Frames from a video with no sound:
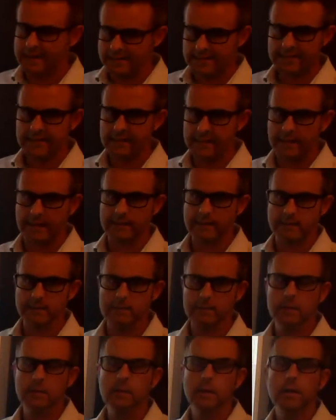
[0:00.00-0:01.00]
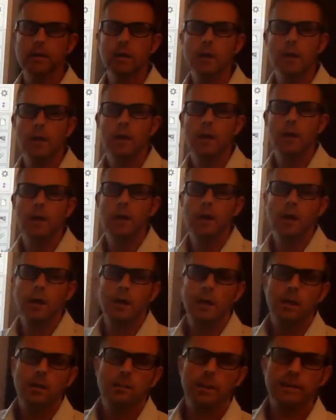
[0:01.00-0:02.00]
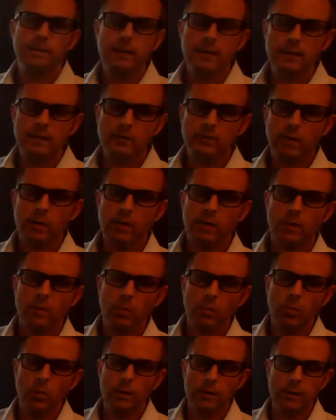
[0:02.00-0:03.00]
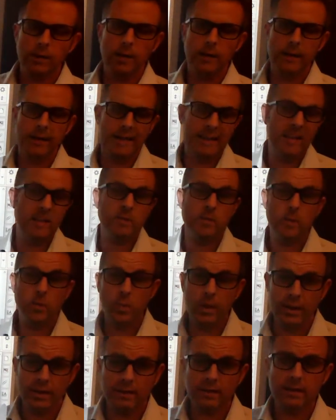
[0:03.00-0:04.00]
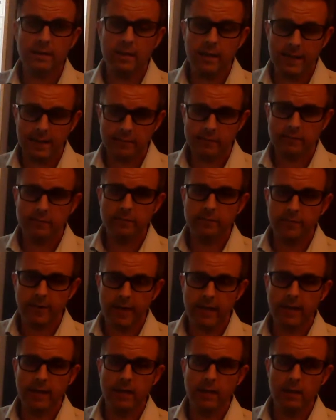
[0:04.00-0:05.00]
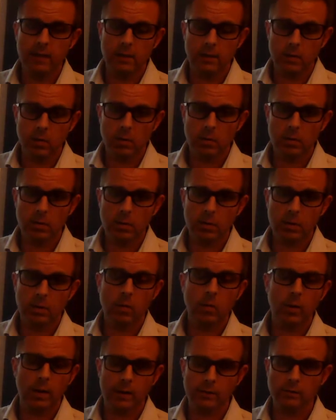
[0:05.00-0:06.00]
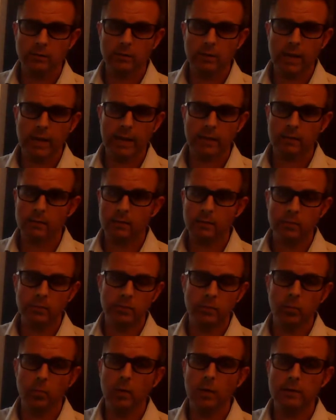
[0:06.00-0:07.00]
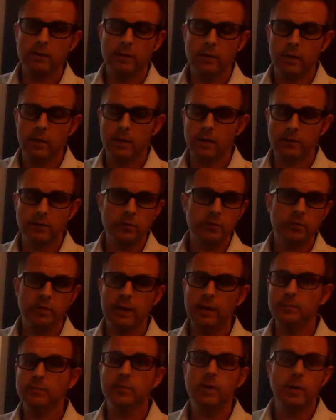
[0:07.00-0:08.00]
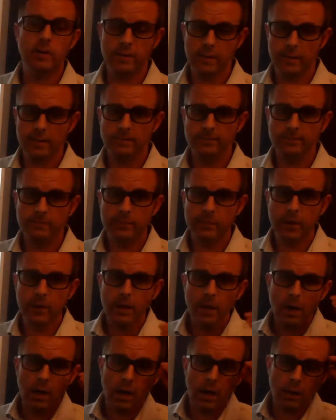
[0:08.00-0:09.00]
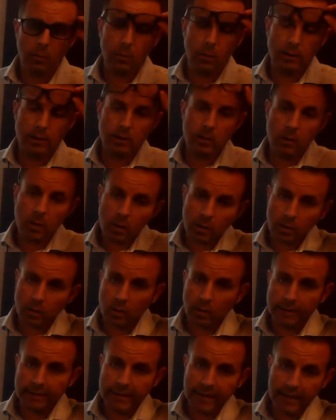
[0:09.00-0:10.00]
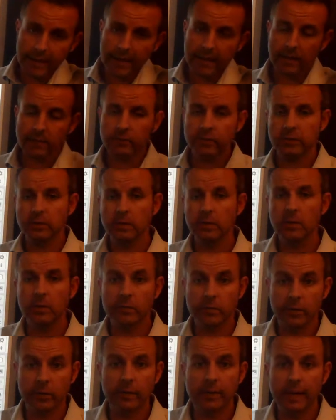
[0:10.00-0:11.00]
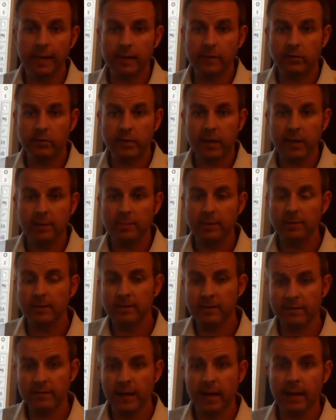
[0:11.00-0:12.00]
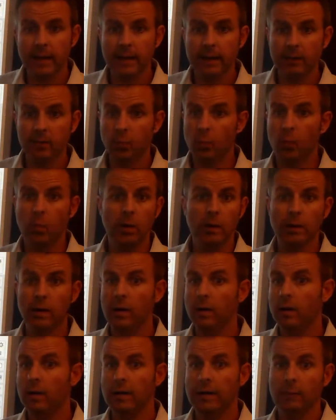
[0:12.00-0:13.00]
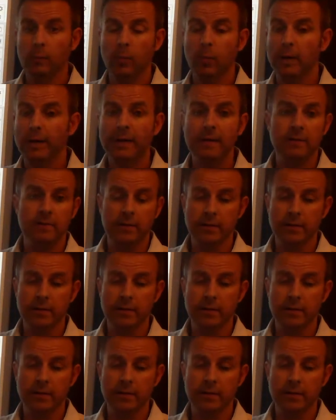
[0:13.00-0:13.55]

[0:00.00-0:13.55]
a kite. But these are an easy way to classify your quadrilaterals. What other shapes are they? What you are going to have to do is look at a shape and decide what is it.